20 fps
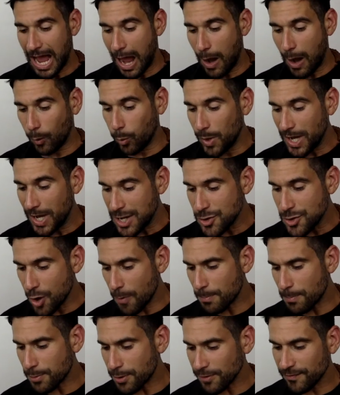we are
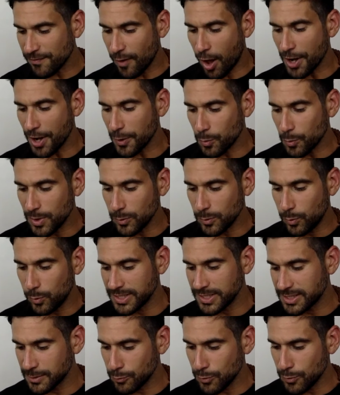not provided with
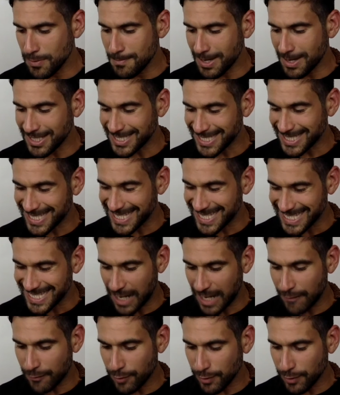wisdom, we must
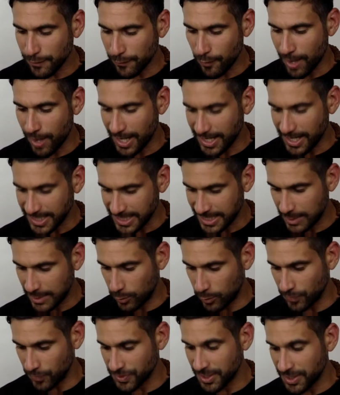discover it for
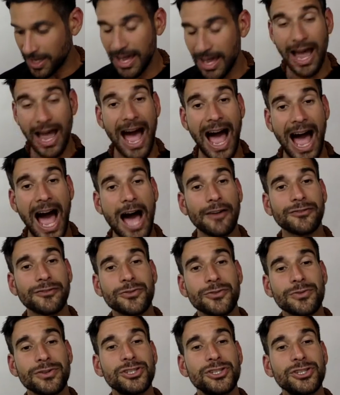ourselves
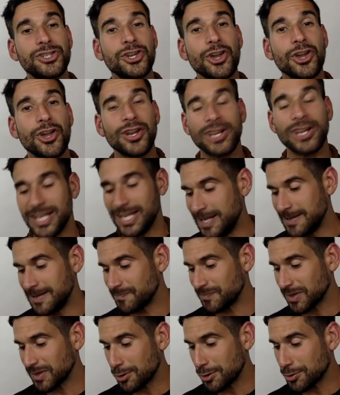after a journey
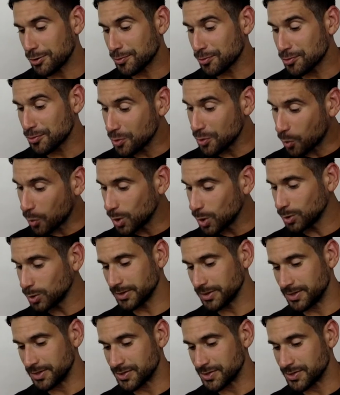through the
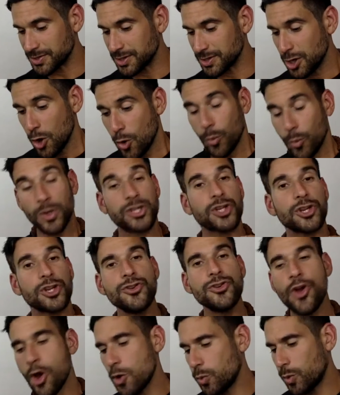wilderness, which
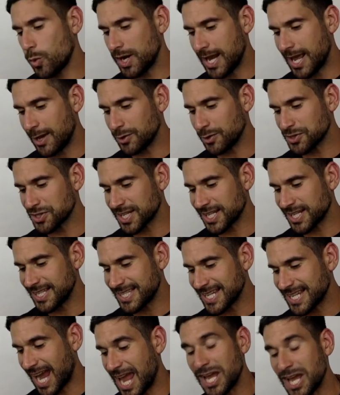no one else can
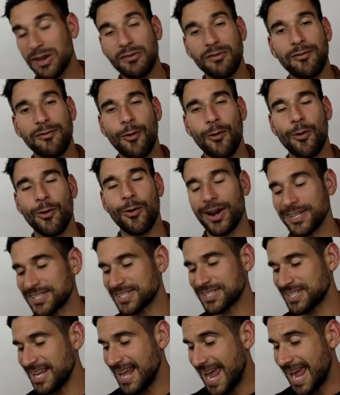take for
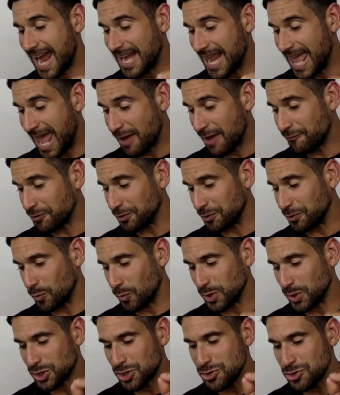us, an effort
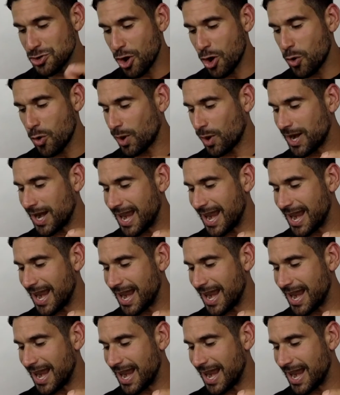which no one